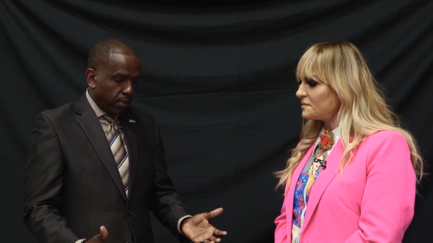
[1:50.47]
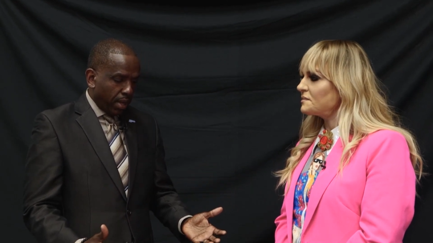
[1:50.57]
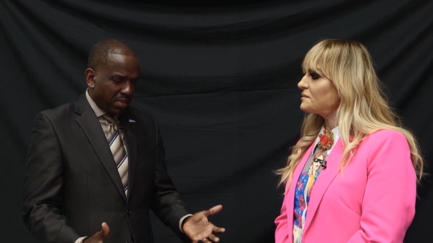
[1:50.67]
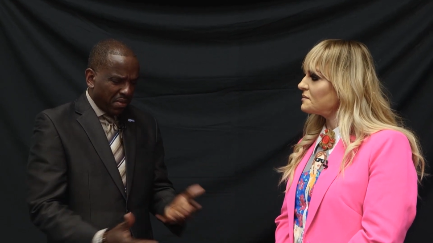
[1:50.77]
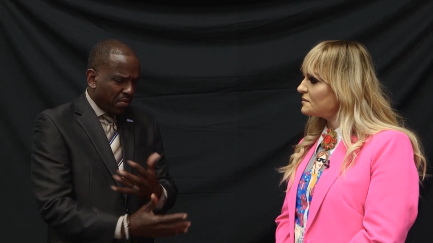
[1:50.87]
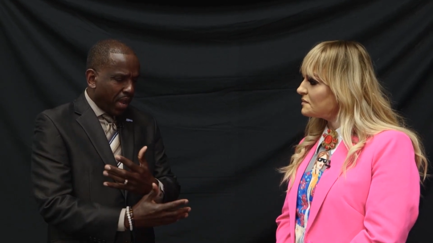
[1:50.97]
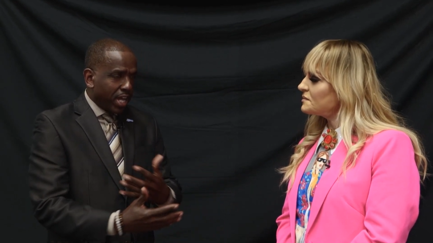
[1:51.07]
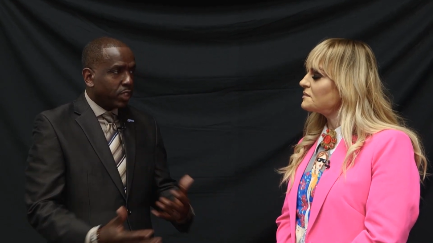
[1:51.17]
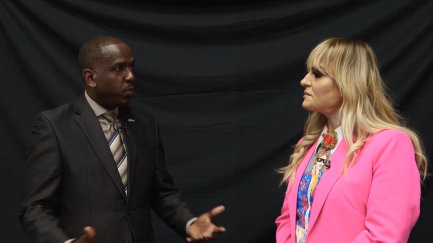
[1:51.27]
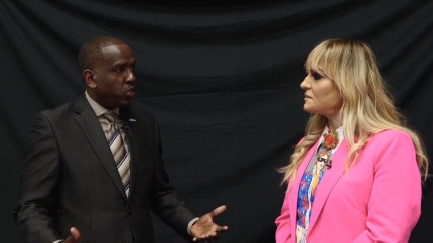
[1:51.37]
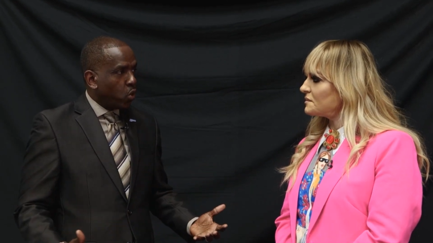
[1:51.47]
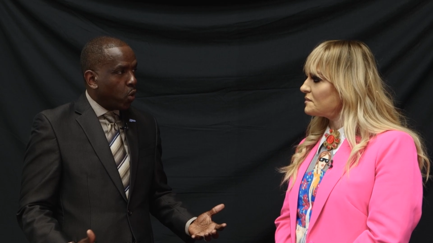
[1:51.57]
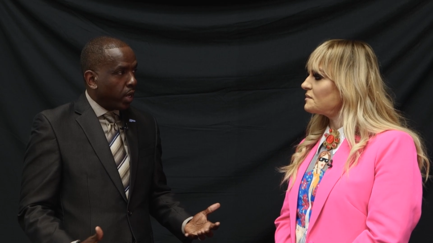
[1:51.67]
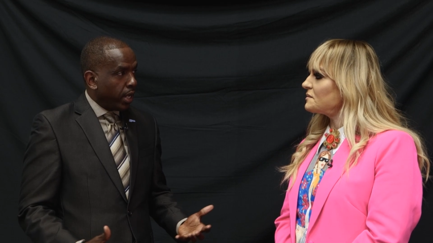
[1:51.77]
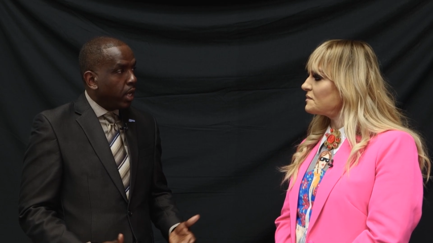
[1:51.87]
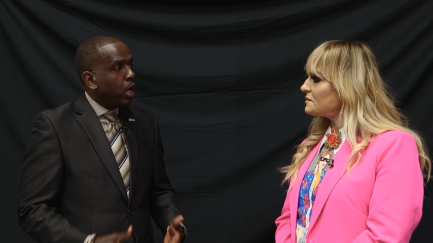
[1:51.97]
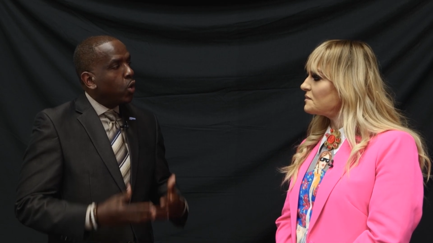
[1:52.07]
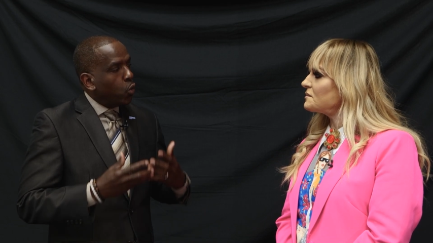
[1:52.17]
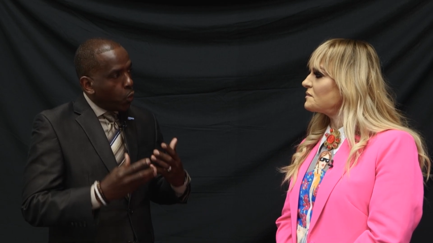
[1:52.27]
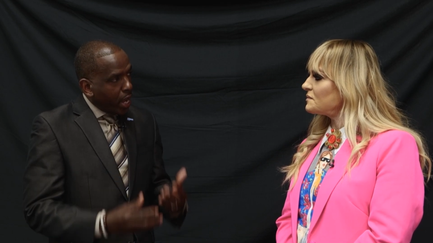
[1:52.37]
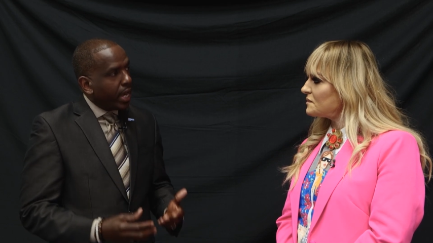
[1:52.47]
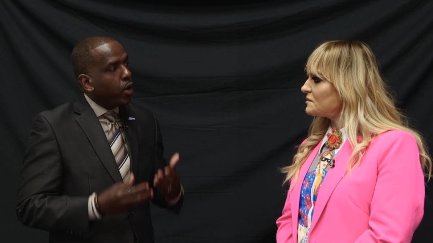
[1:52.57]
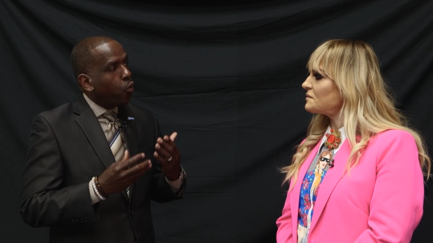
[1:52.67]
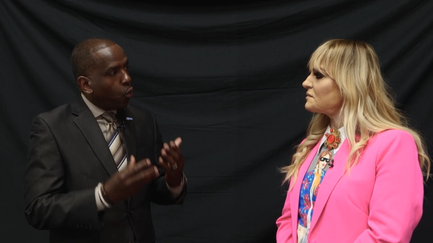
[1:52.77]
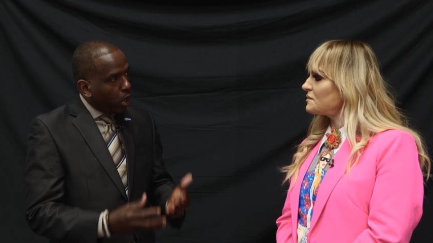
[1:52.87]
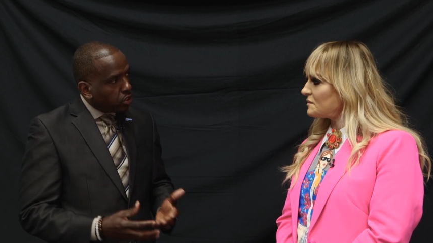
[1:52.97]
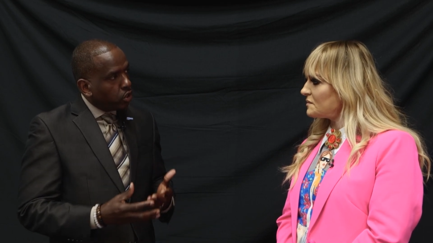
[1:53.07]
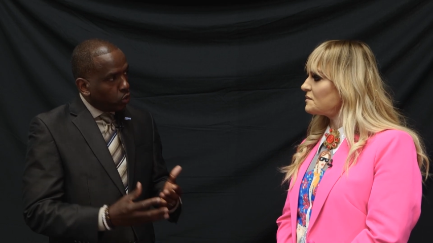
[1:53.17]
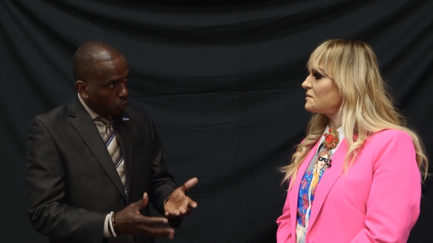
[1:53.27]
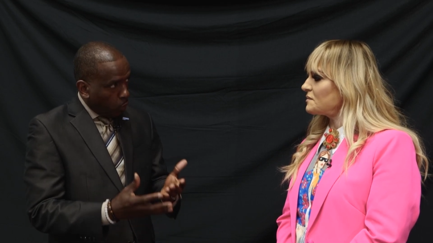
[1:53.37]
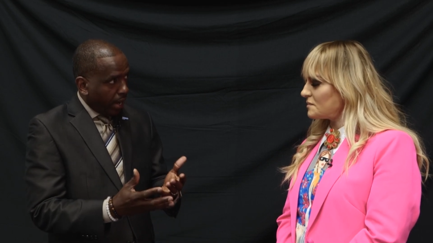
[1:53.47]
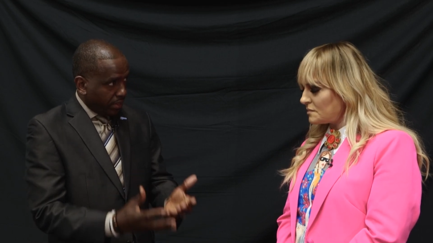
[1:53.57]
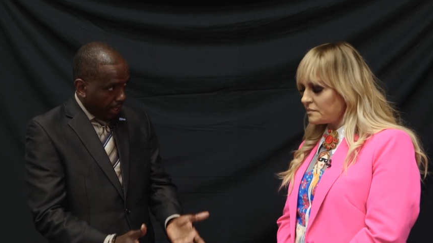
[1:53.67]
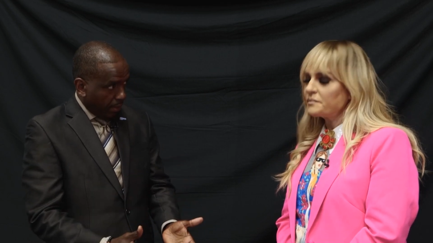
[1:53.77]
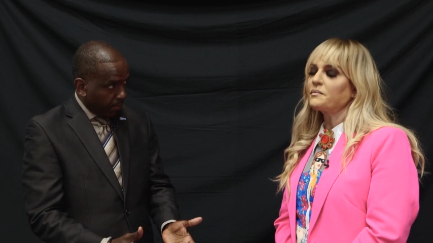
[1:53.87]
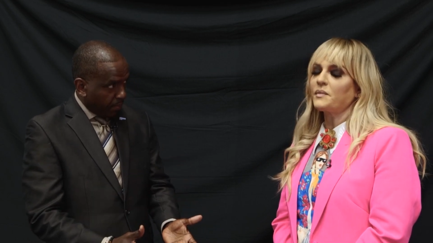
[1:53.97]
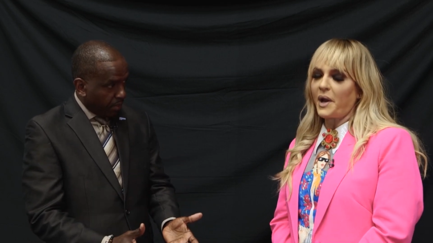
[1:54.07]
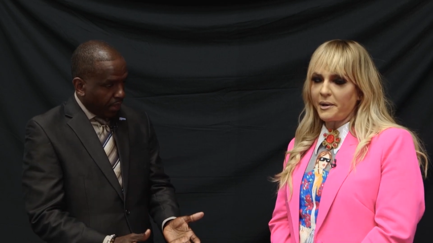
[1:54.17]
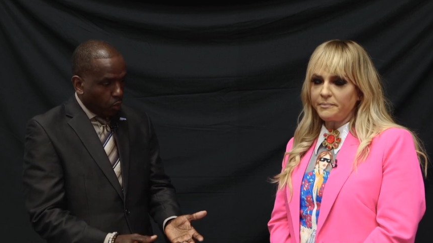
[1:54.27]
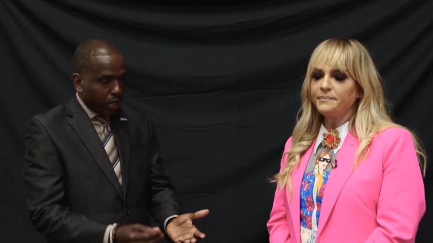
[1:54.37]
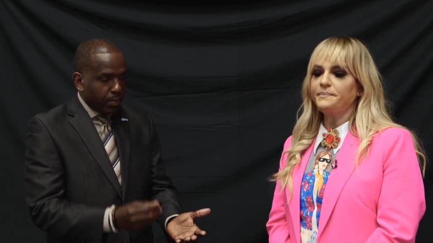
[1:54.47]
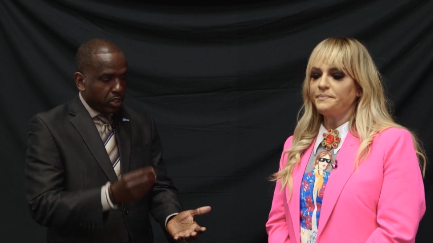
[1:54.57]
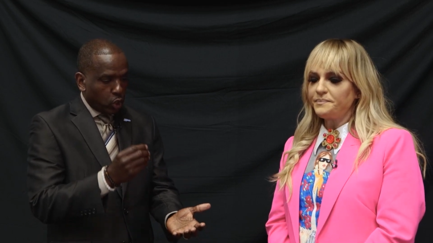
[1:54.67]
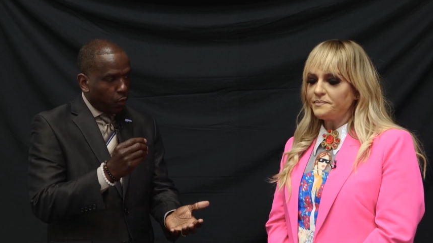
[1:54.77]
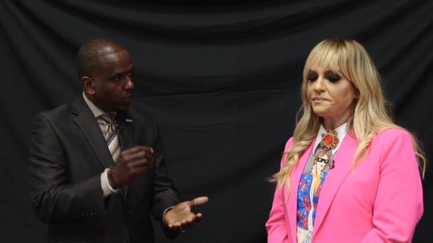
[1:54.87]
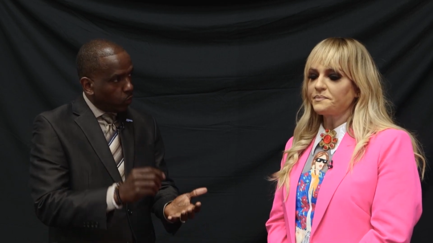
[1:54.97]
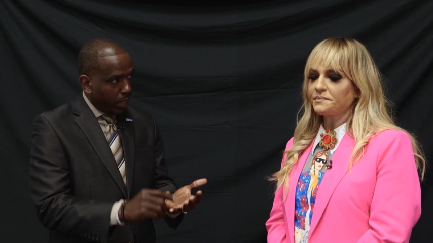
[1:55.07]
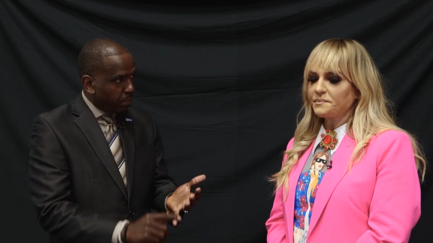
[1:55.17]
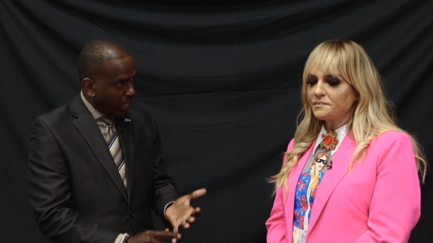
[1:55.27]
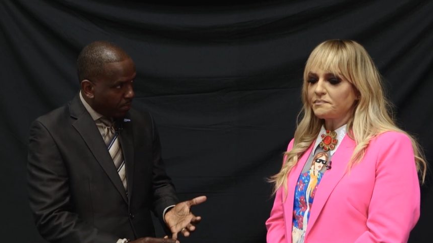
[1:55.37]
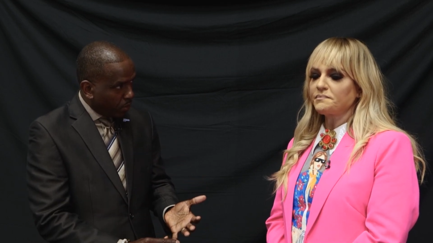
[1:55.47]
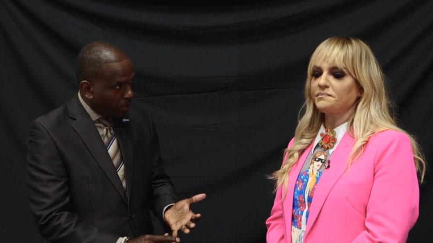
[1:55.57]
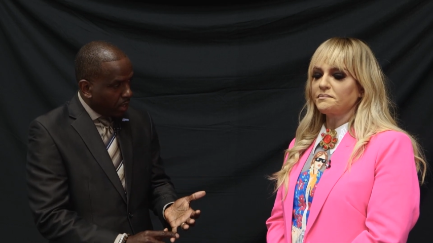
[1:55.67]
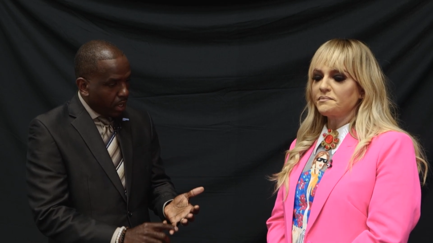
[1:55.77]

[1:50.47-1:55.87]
Speaker 1: that the vast majority really want to do the right thing. They want to be serving the right people.